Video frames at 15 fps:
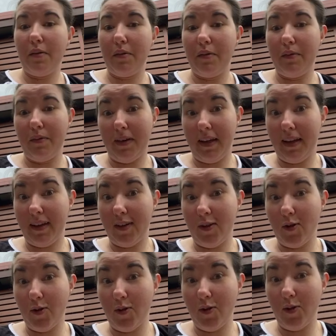we're going to
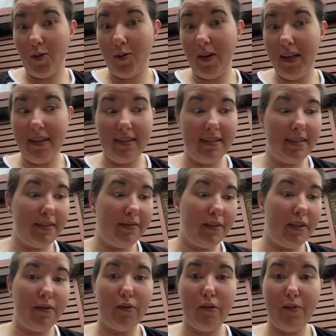draw the winners for
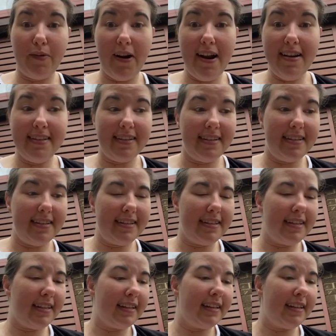the four prizes.